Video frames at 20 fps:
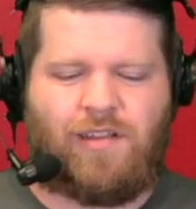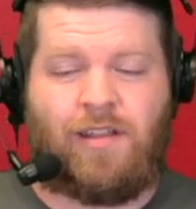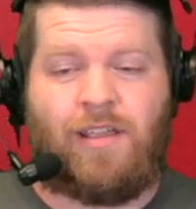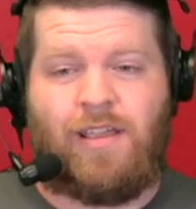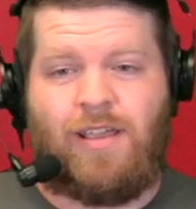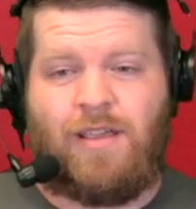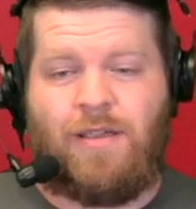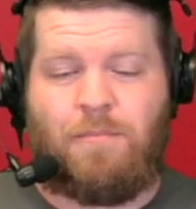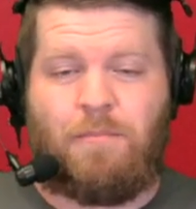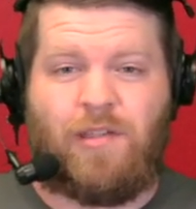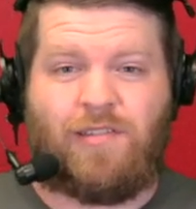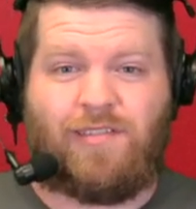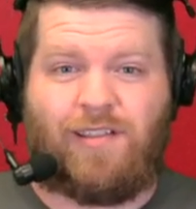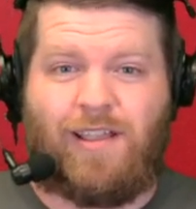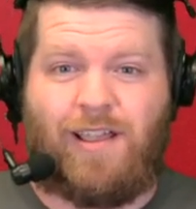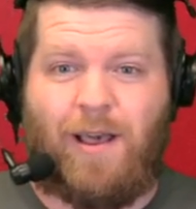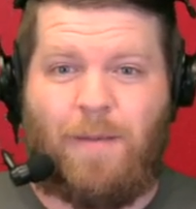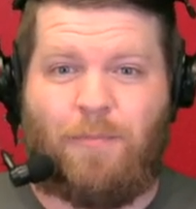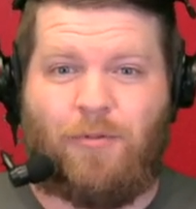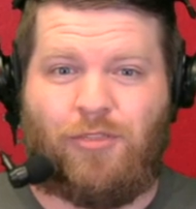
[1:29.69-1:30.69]
and missed
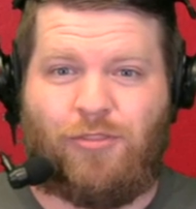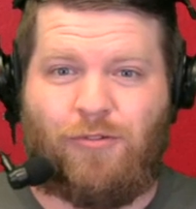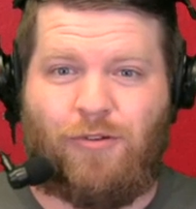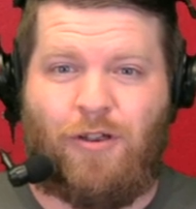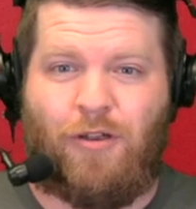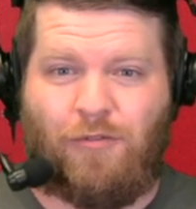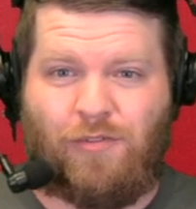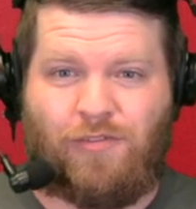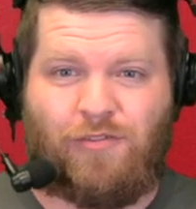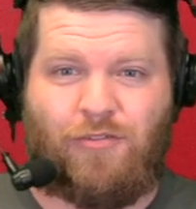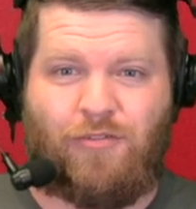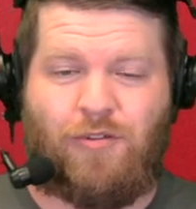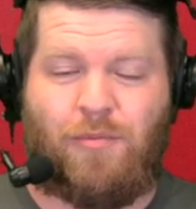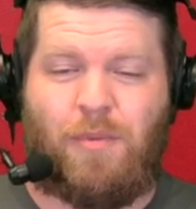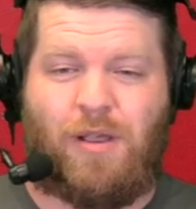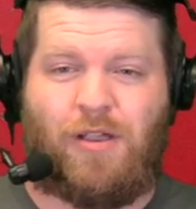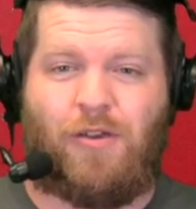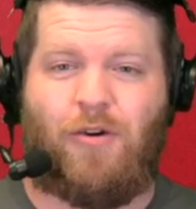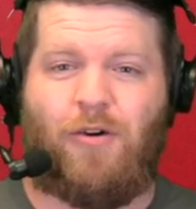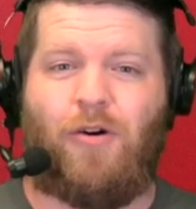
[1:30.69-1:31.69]
a couple throws, too, to
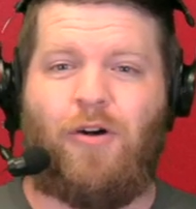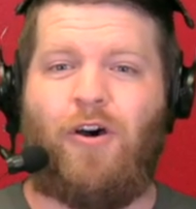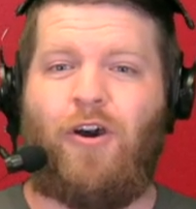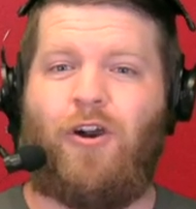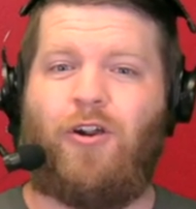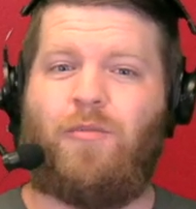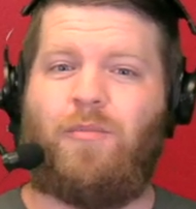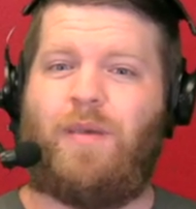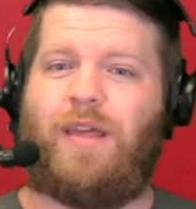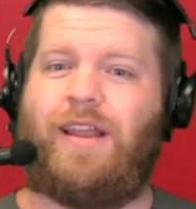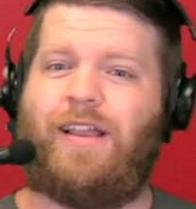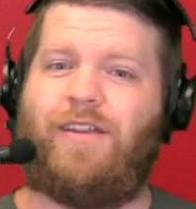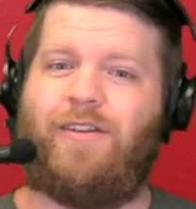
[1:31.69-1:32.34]
Mecole, Hardman.